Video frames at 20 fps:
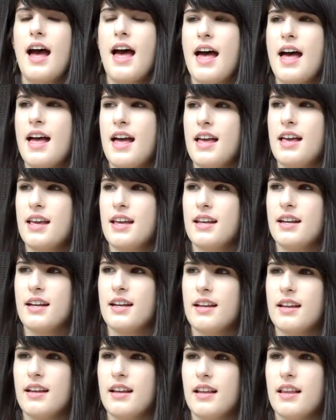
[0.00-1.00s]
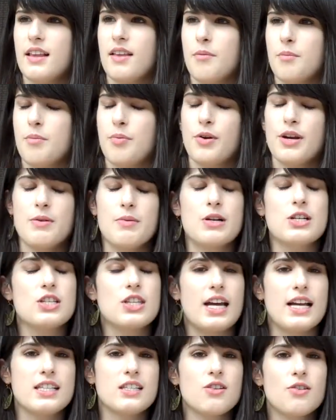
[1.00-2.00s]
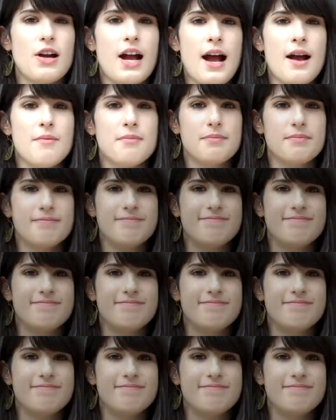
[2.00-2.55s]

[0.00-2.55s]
and pretty much that's a wrap.